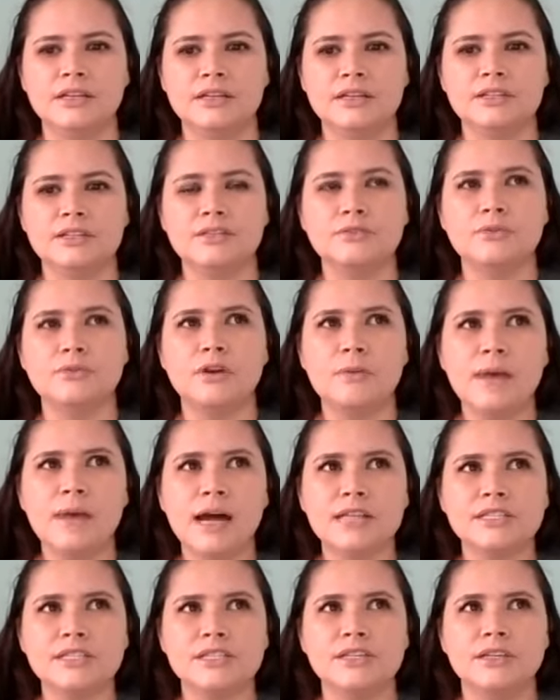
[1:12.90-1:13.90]
So
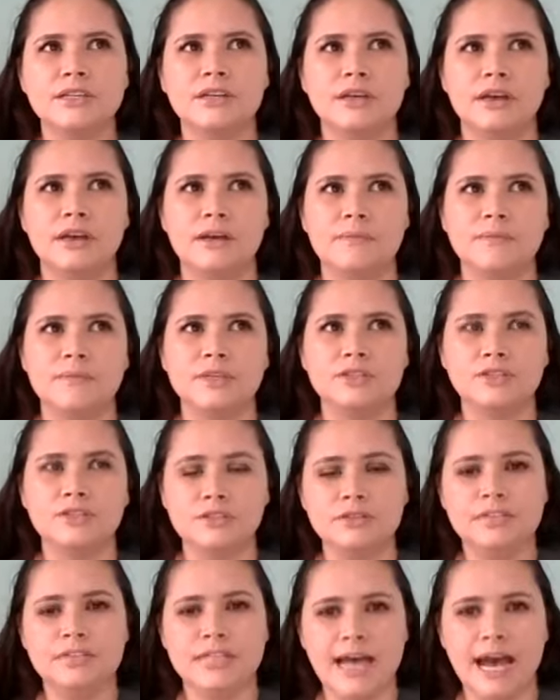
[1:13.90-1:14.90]
robots
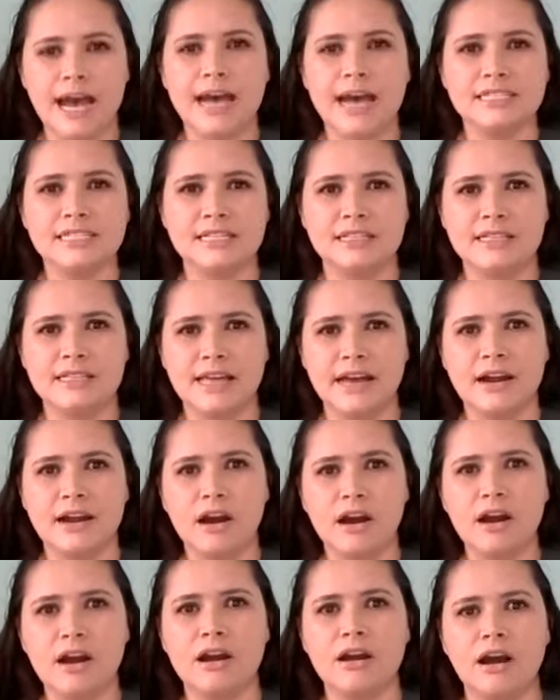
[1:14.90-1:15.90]
do tasks that
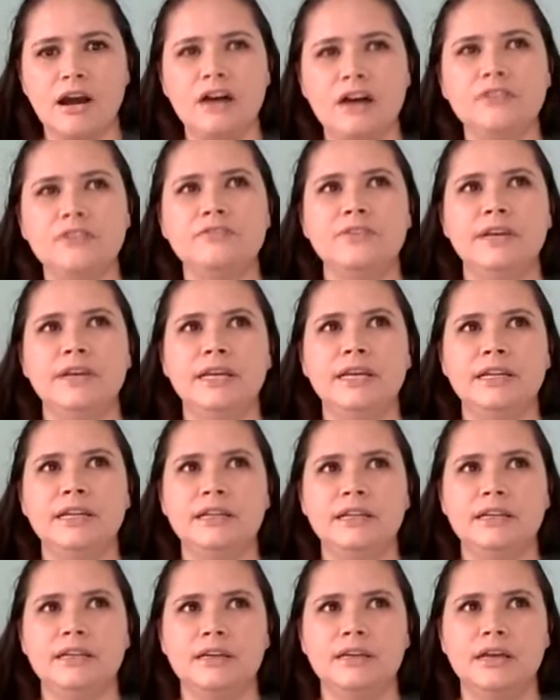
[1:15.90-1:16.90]
are
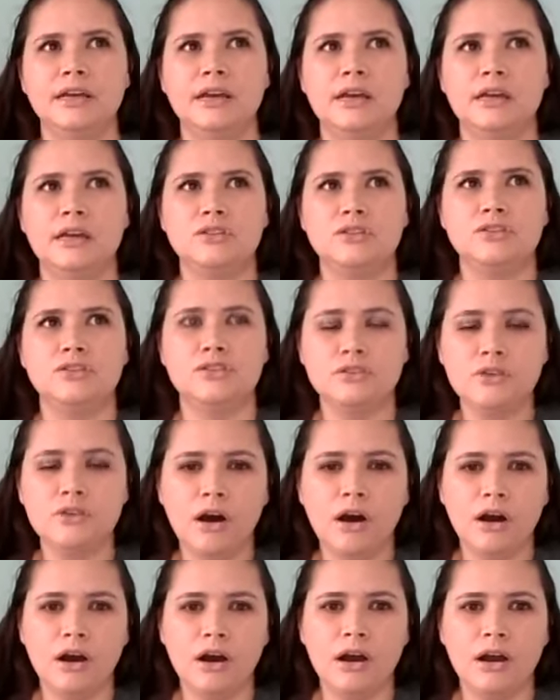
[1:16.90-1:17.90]
often too
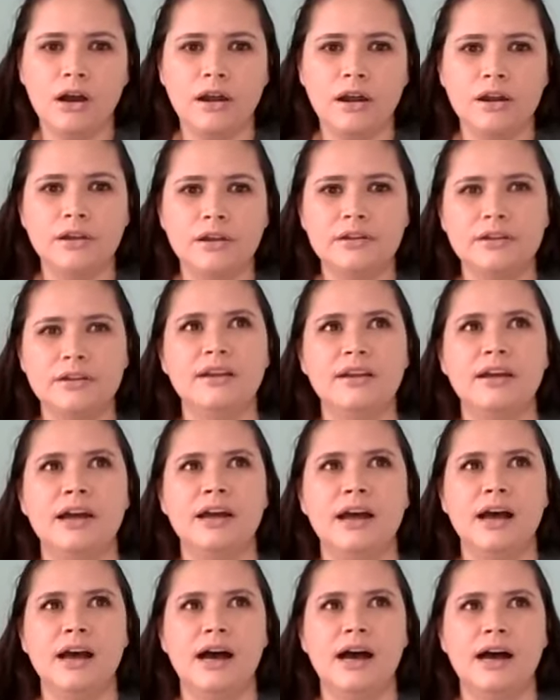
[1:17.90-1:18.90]
hard,
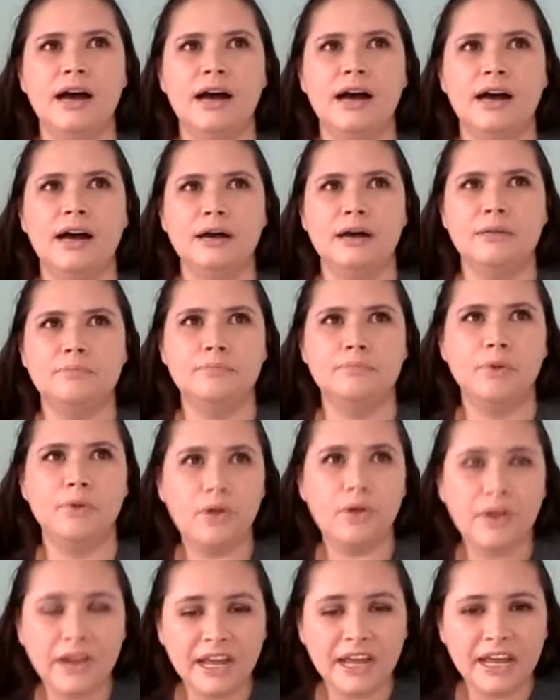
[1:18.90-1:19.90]

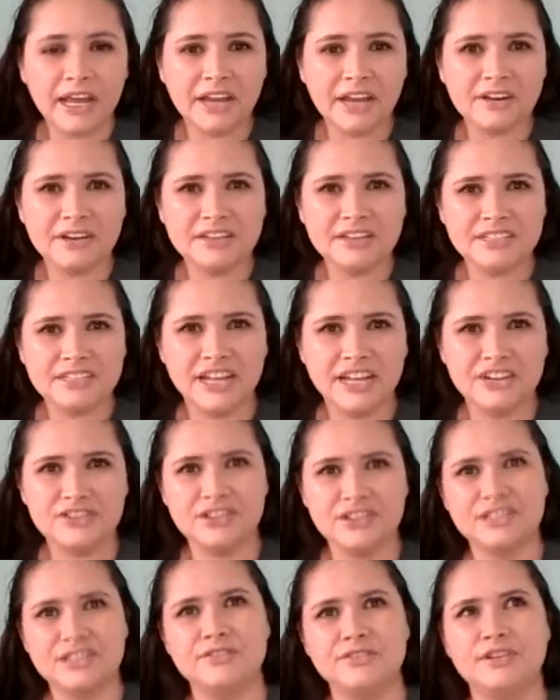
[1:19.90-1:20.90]
boring, or
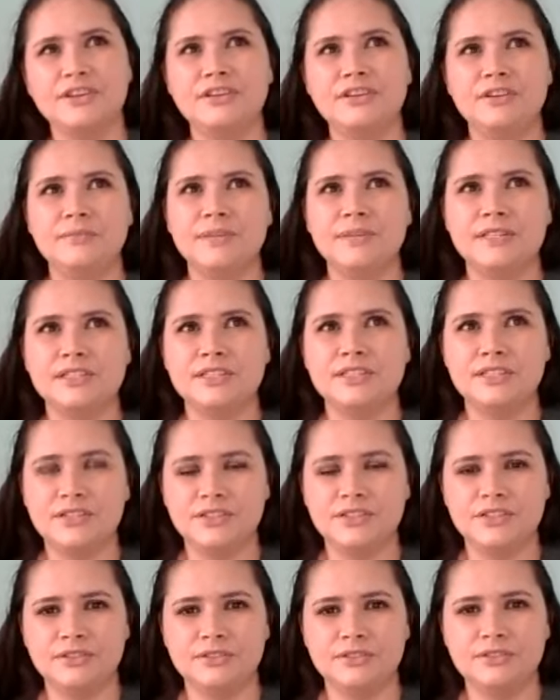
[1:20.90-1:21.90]
dangerous for humans to
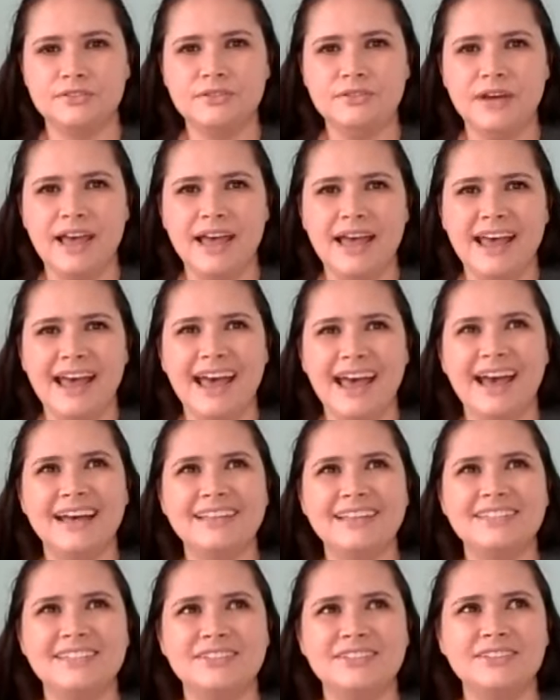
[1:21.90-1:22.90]
do.
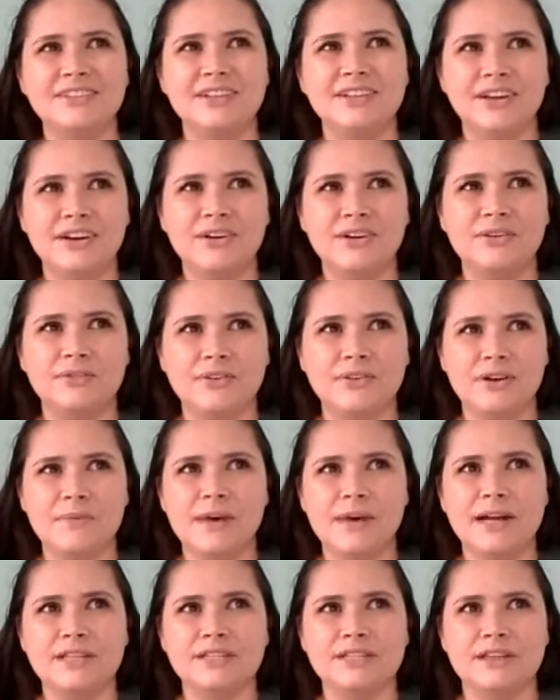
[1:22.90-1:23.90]
As you know,
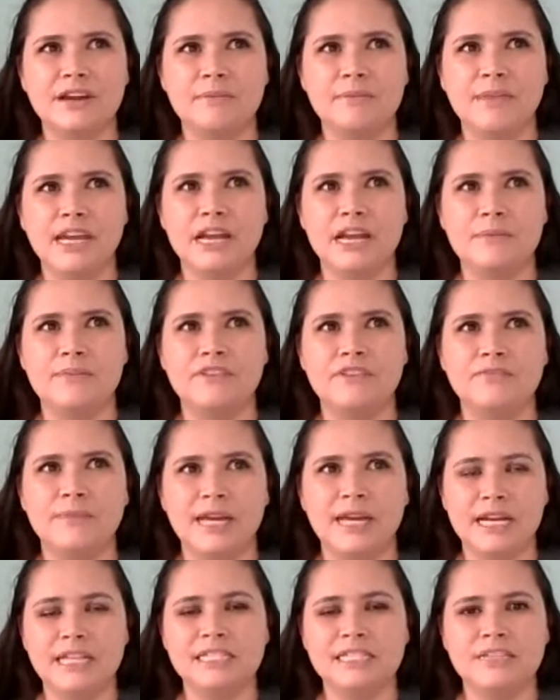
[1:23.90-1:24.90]
robots are made up of
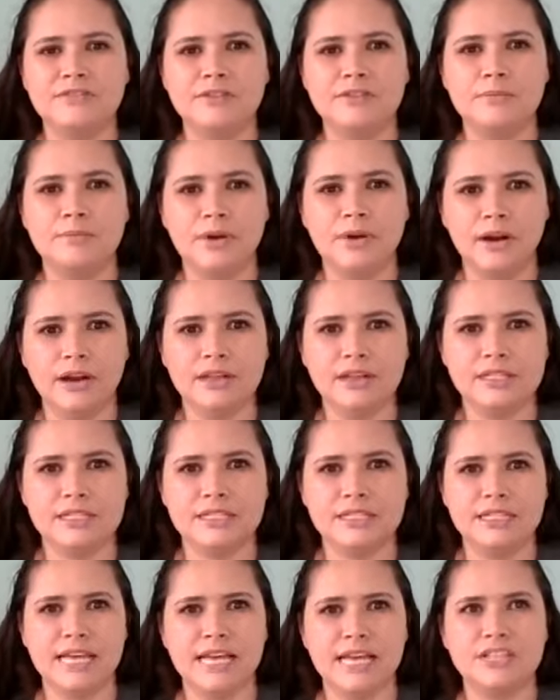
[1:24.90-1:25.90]
many different
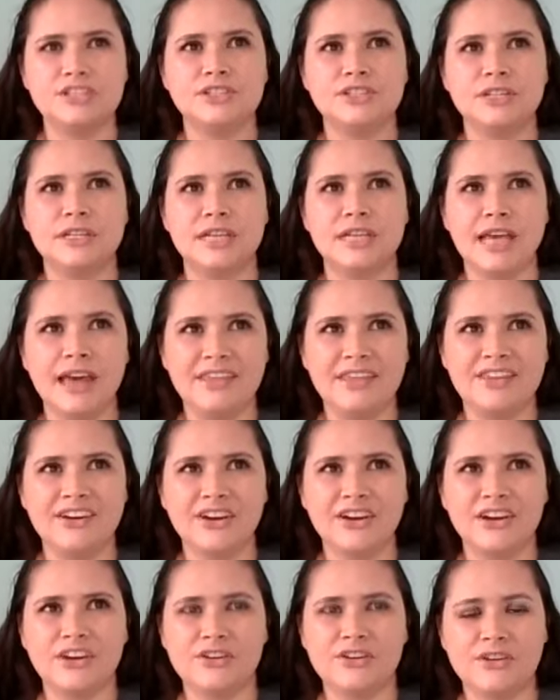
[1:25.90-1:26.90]
parts that
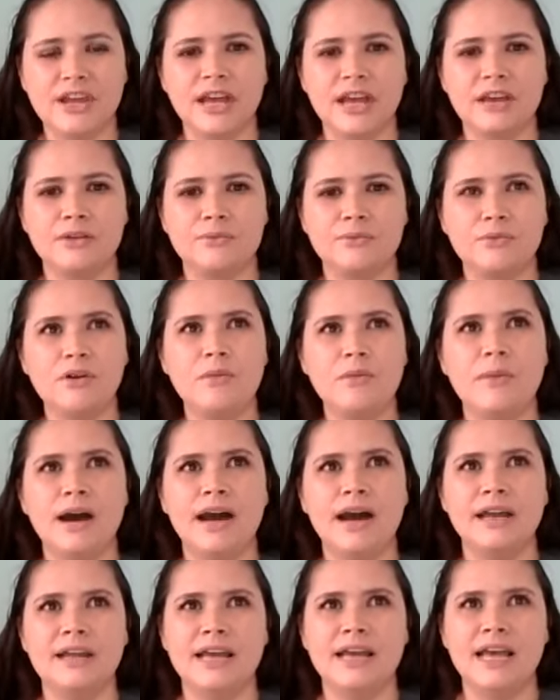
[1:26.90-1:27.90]
together create a
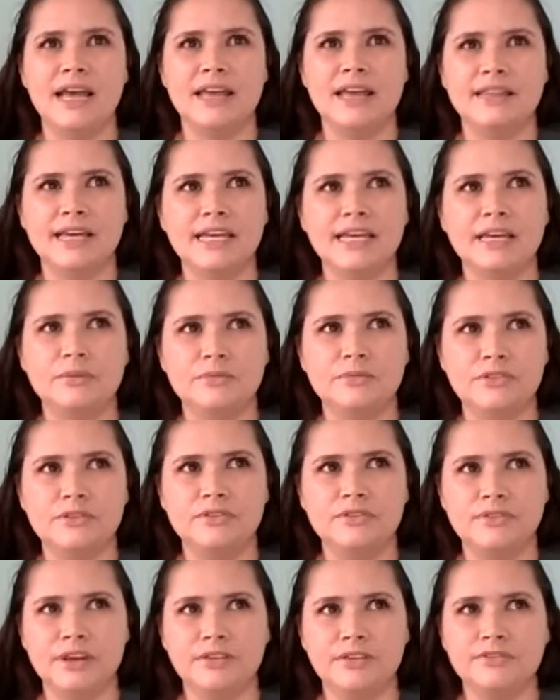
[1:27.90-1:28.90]
robot that can
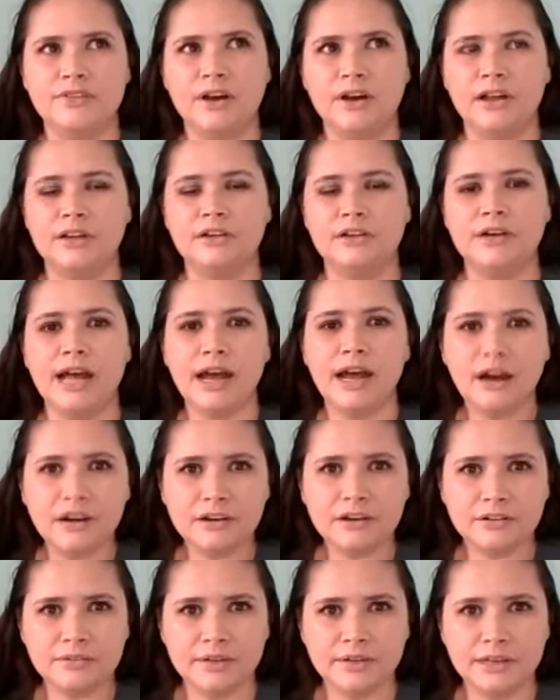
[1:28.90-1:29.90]
move and follow
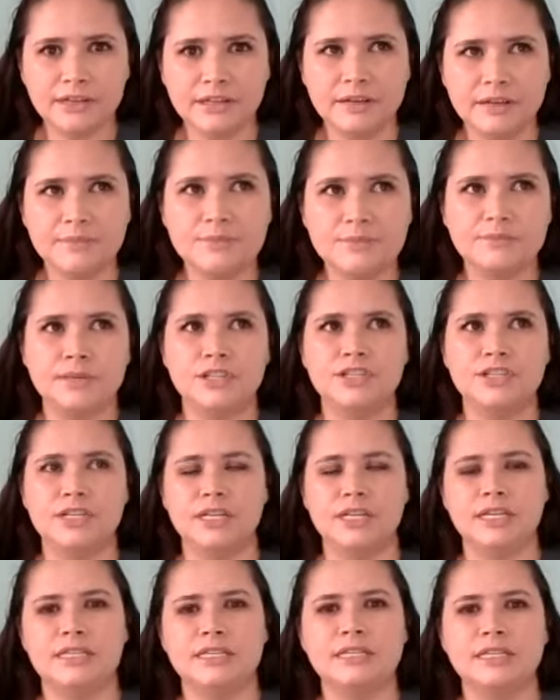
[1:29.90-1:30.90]
algorithms, which
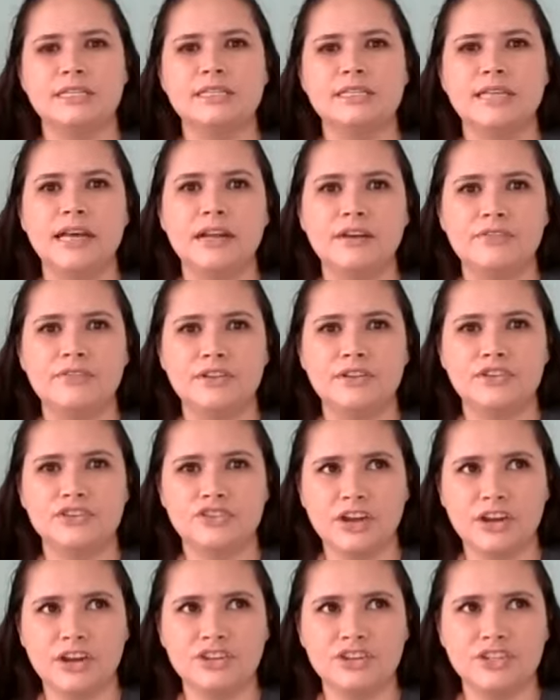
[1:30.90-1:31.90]
is a set of
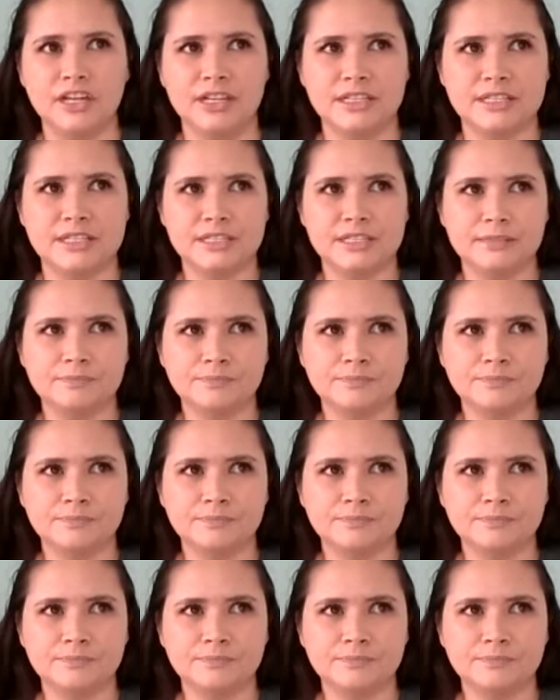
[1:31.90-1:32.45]
instructions.